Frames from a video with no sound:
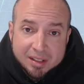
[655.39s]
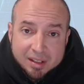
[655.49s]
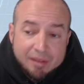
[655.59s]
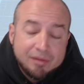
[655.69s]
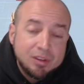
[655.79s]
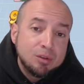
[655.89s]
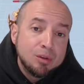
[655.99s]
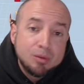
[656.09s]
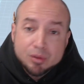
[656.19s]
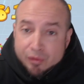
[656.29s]
if you
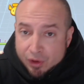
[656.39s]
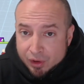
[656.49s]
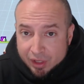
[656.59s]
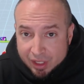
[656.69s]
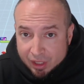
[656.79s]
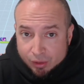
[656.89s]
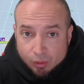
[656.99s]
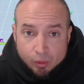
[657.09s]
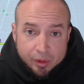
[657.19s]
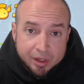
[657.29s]
use
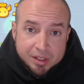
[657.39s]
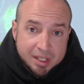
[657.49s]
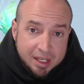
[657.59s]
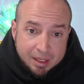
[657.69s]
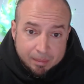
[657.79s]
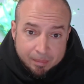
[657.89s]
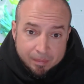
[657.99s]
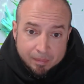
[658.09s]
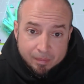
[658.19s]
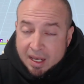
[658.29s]
Verdehile on your team,
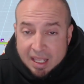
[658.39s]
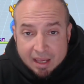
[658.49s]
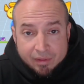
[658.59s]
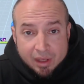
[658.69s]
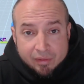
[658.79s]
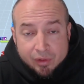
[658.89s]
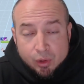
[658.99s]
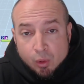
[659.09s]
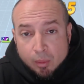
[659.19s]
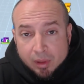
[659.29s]
and even if
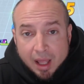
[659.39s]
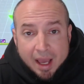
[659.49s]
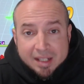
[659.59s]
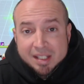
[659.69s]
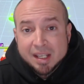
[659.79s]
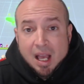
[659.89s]
you apply